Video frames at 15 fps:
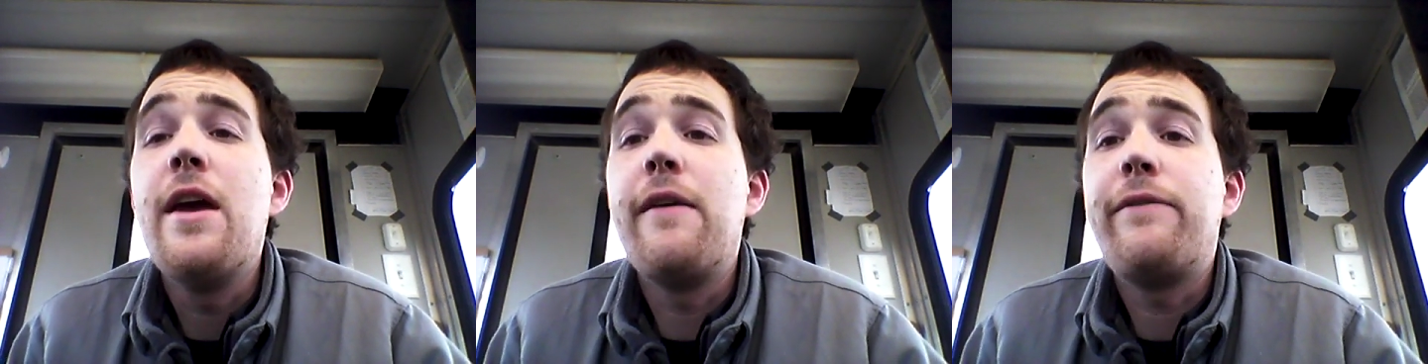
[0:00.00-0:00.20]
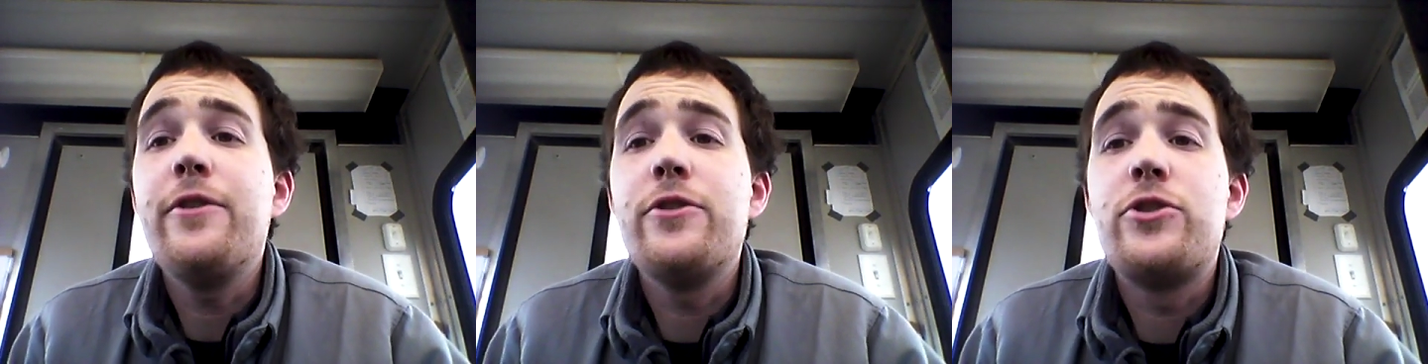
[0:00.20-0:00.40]

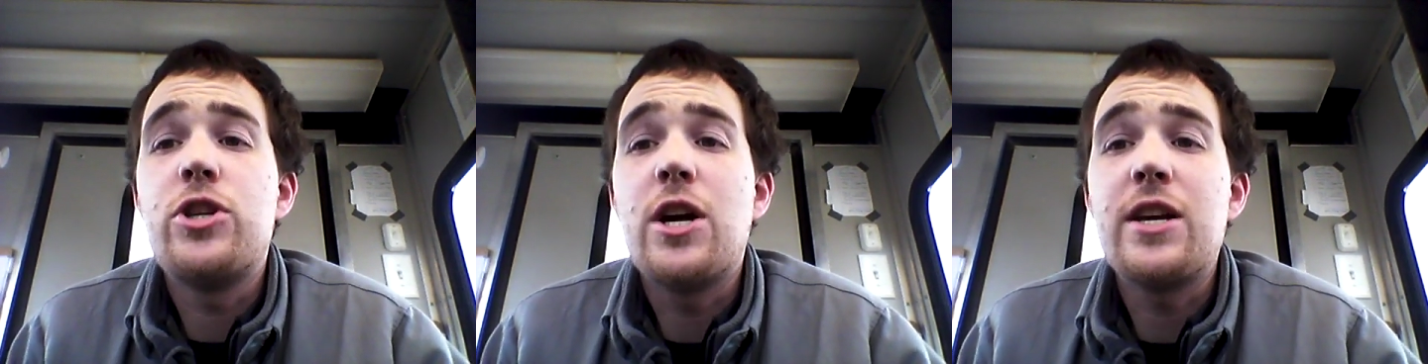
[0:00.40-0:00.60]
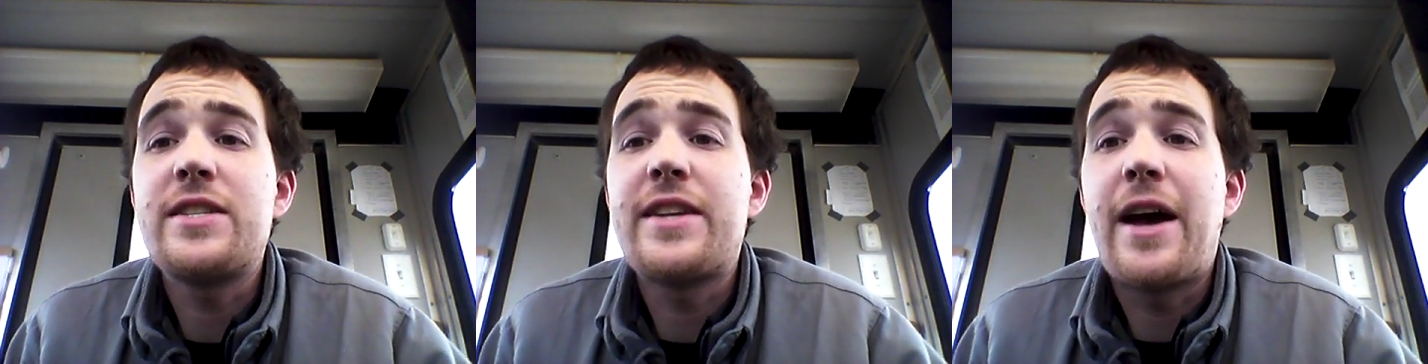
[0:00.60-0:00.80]
if you're
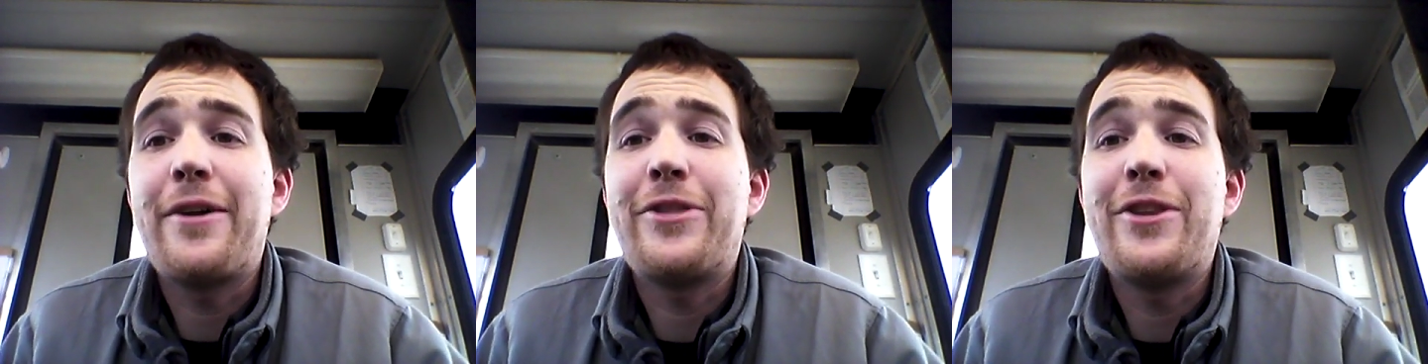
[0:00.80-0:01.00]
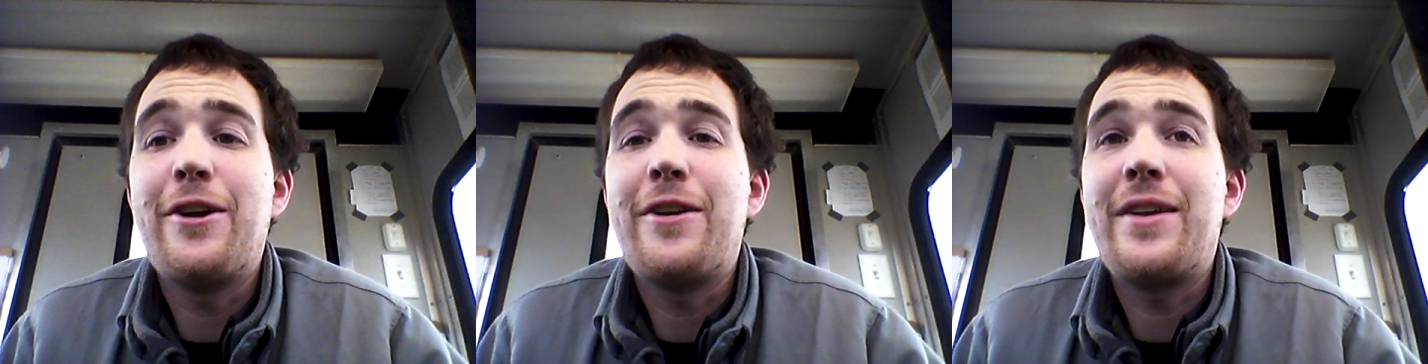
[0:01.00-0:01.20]
just
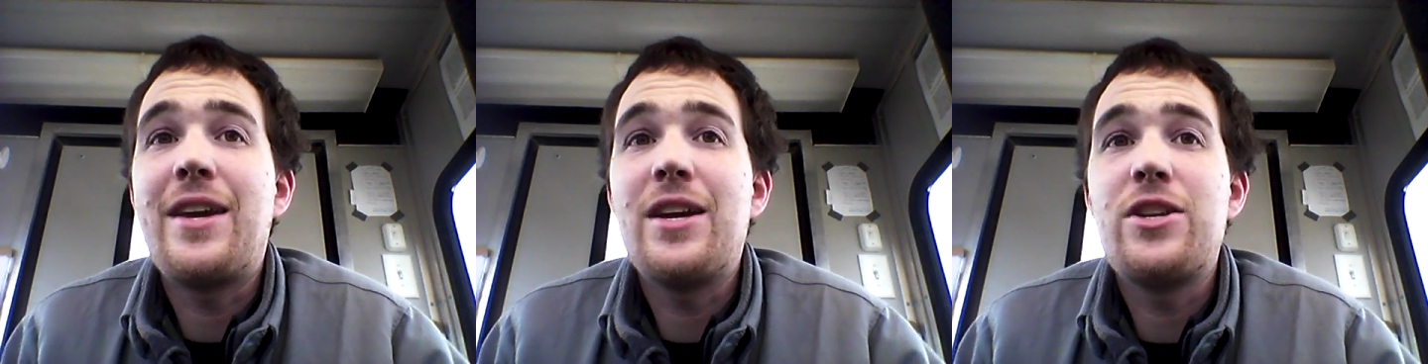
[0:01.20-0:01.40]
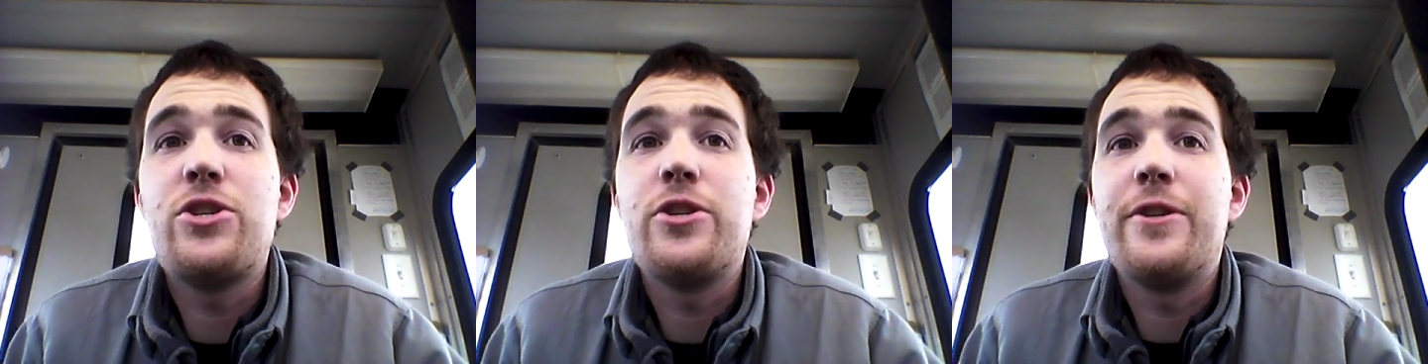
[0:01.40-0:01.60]
out there to
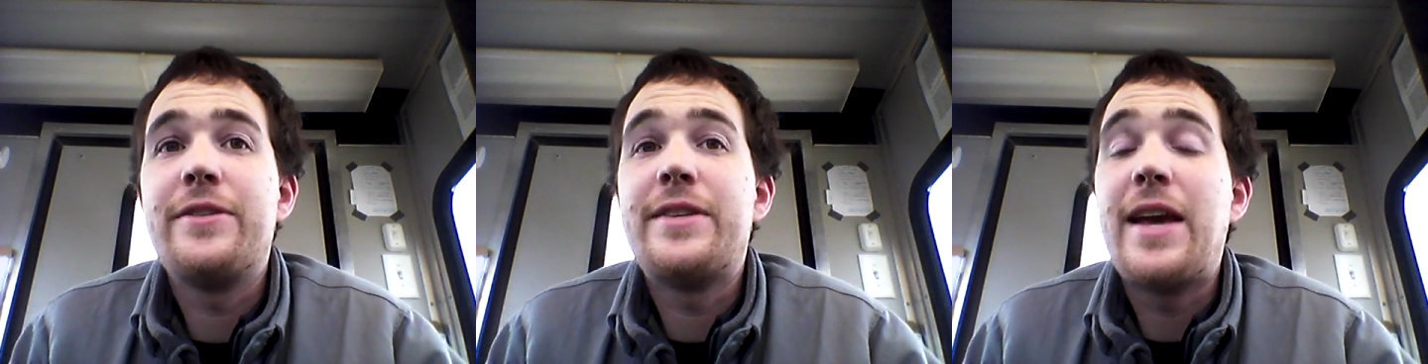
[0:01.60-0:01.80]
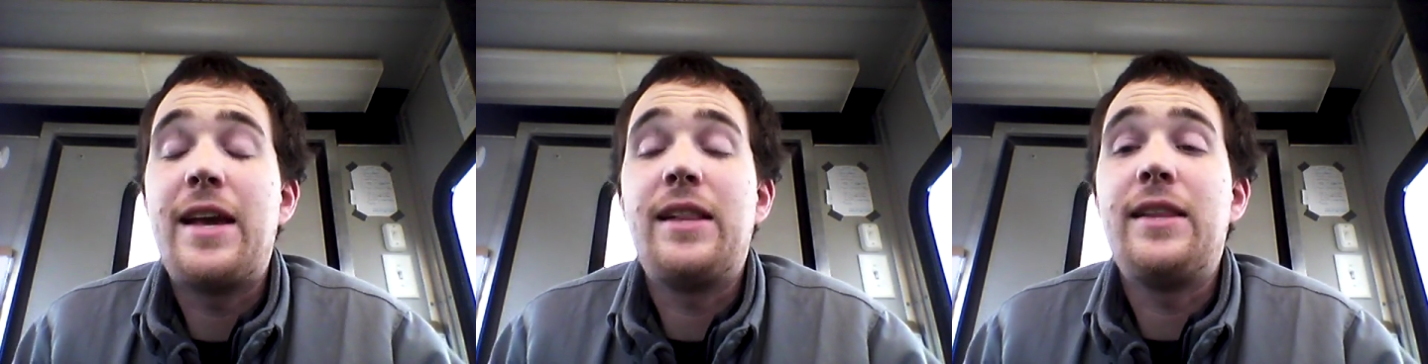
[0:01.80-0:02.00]
get your
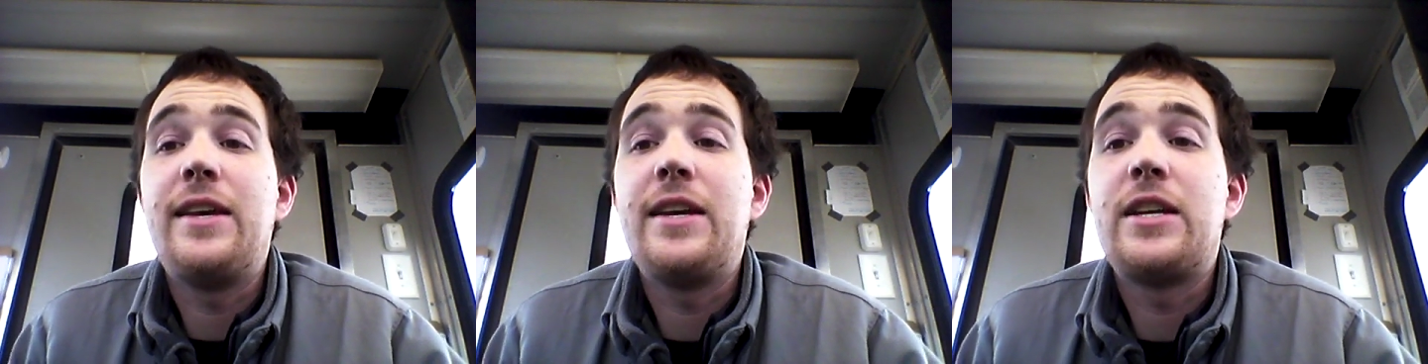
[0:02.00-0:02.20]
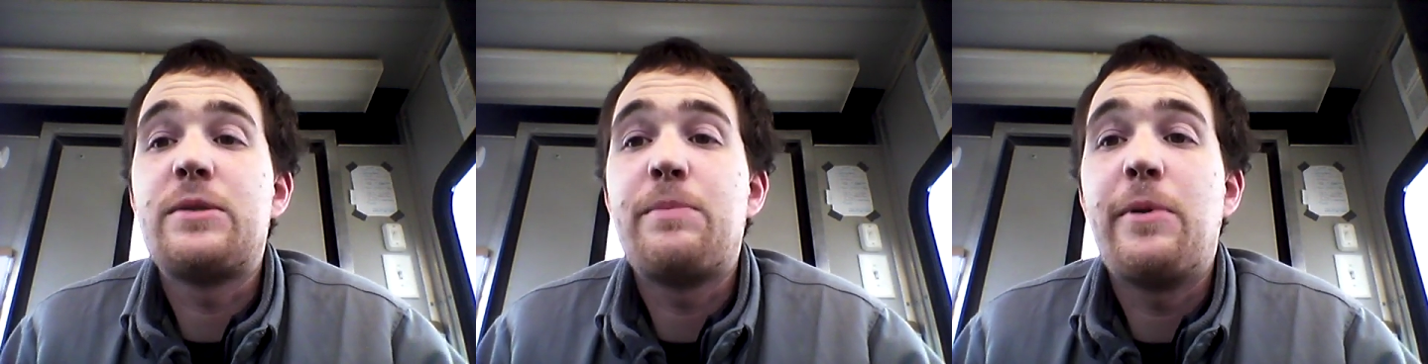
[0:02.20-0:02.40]

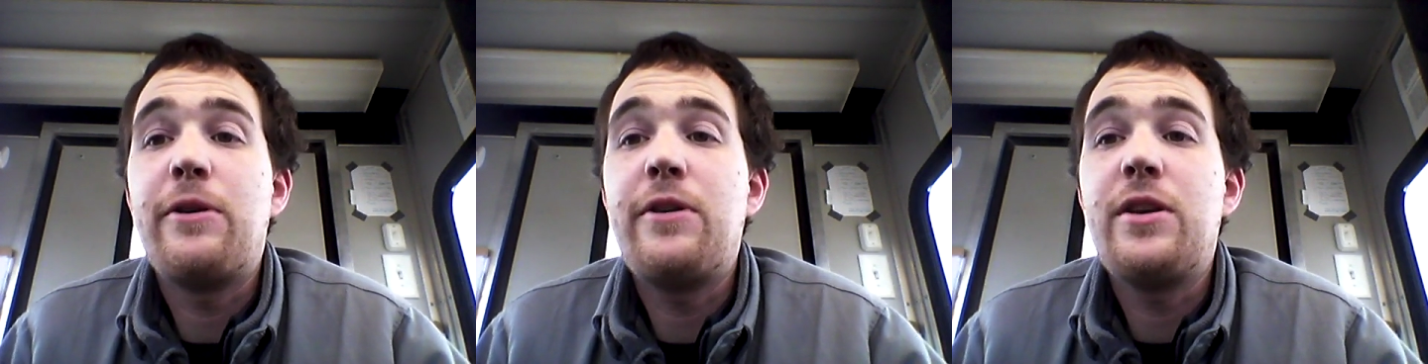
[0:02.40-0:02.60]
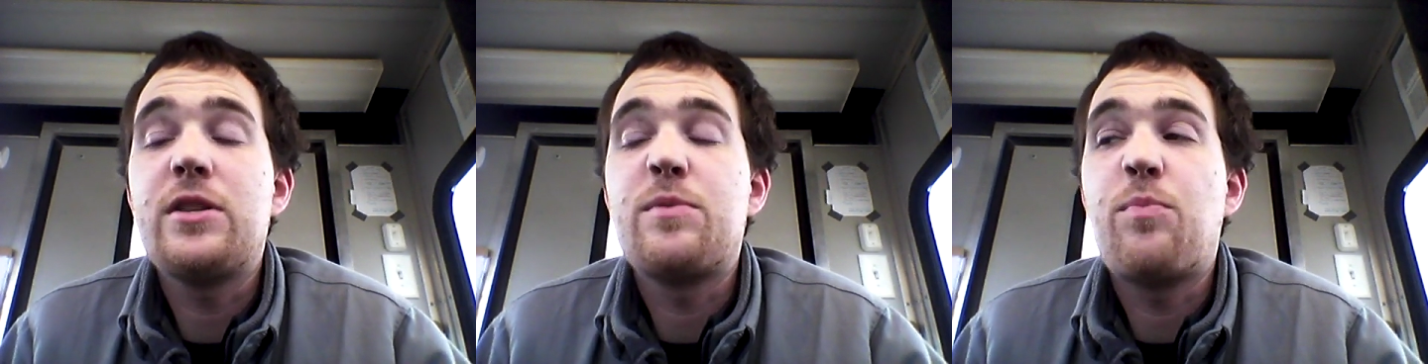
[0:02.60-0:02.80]
daily
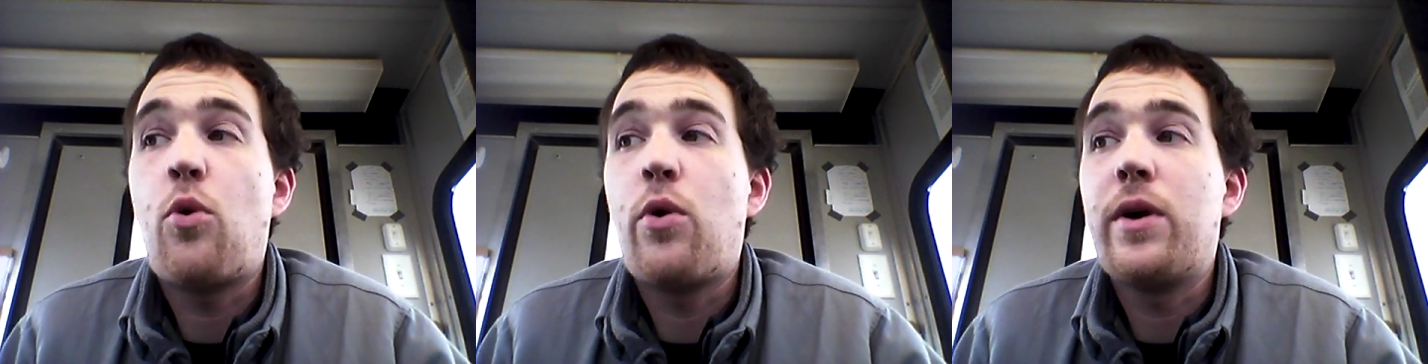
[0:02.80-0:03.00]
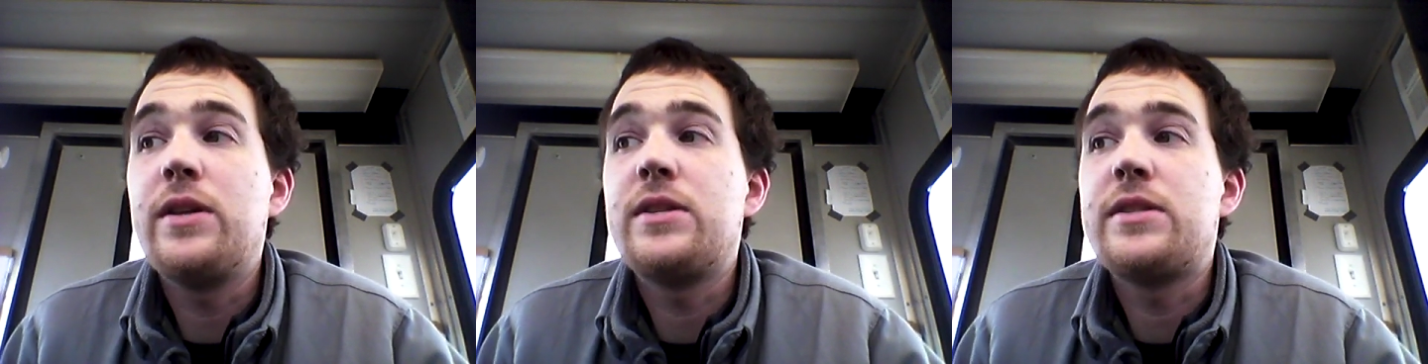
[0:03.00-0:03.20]
experience
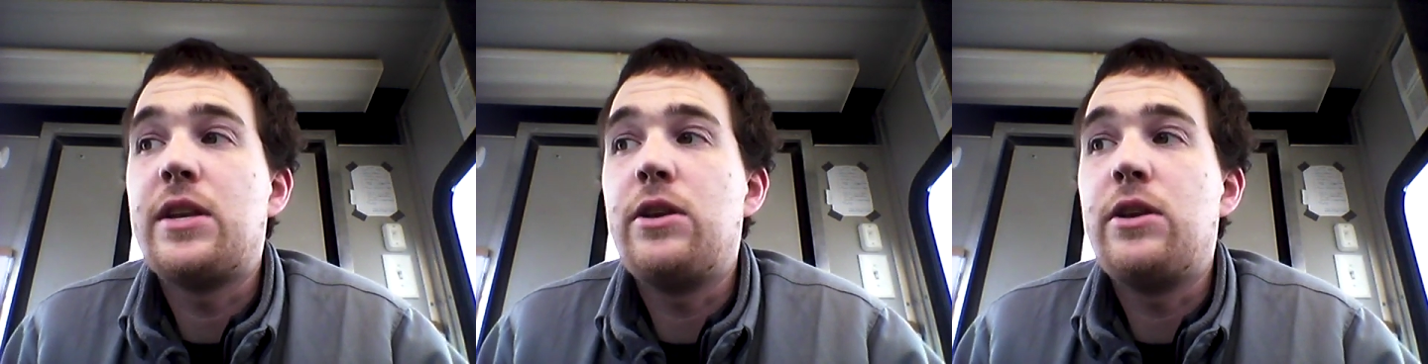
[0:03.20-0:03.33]
points,